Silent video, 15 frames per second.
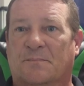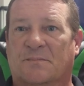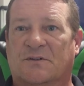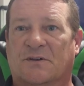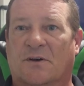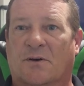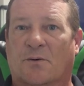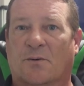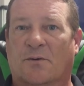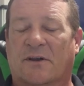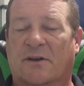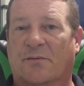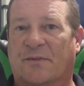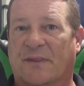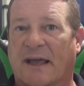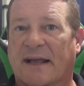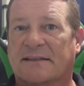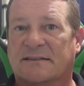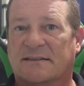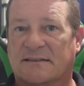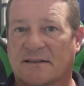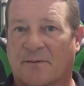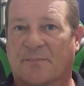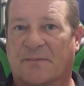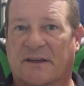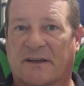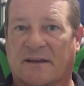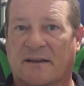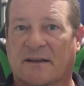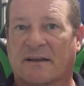So, you know, that's
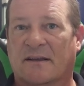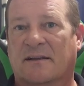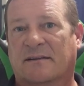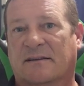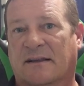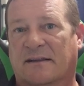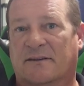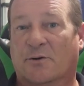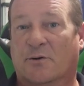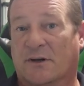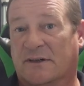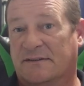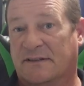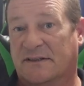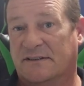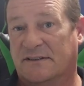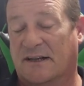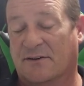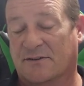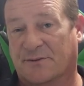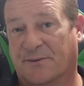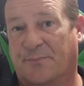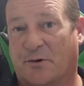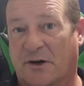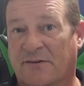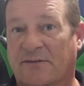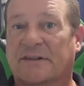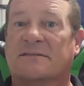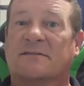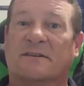something that the organization I was with
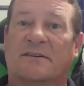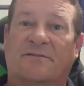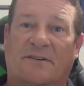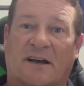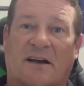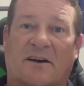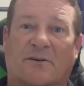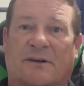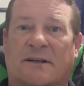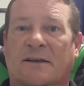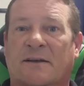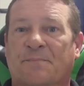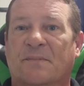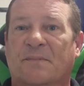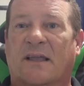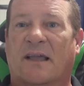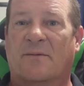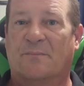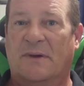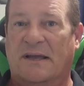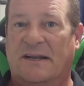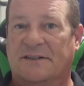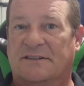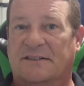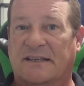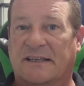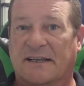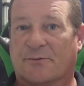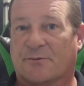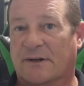previously found and managed to
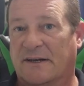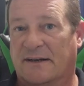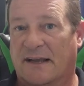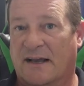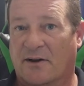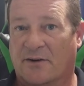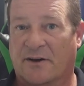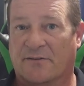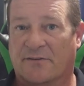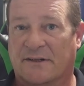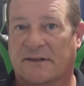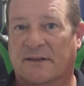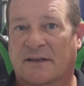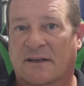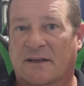get written out of it.